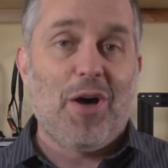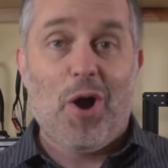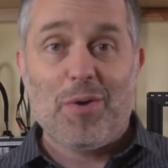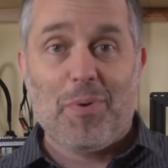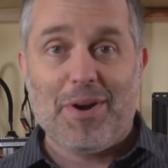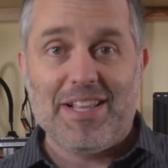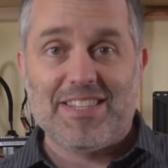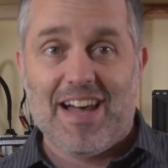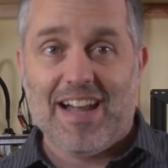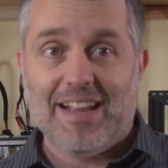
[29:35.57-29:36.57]
the hard part
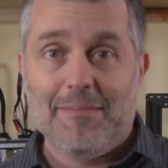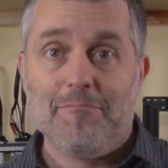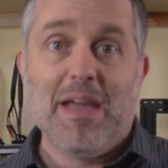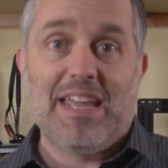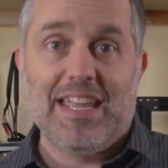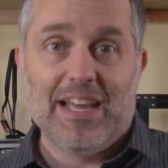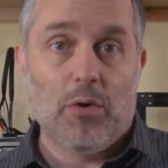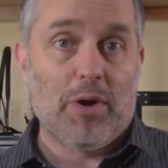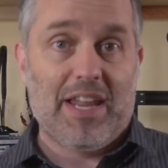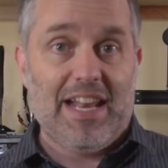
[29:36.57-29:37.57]
is not making
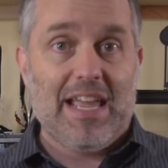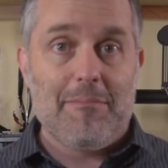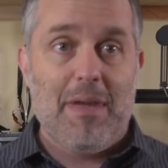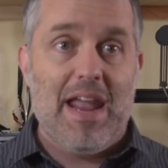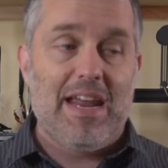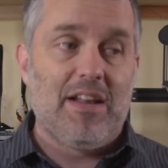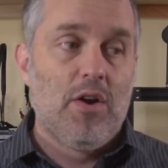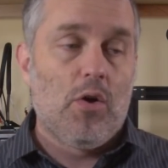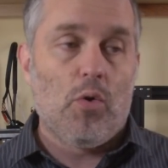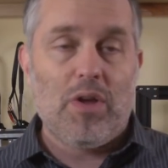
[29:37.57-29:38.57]
it or getting it
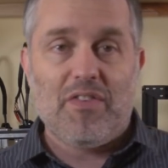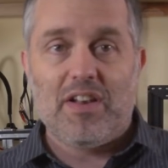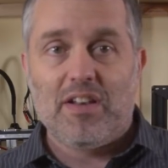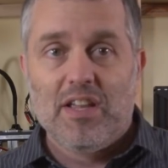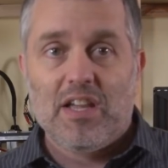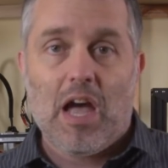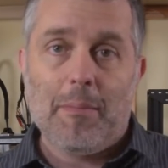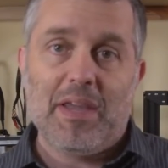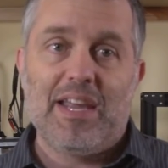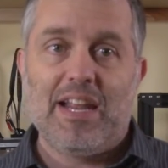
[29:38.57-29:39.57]
made or even
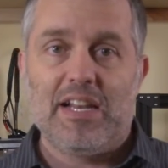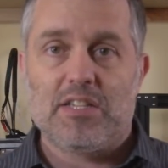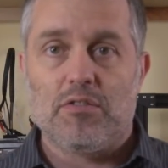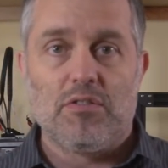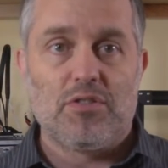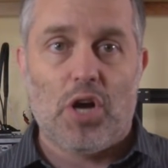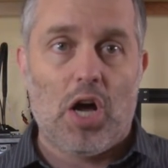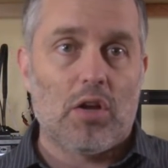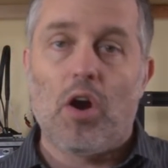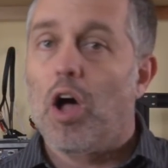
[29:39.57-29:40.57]
coming in at a certain
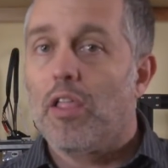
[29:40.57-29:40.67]
dollar.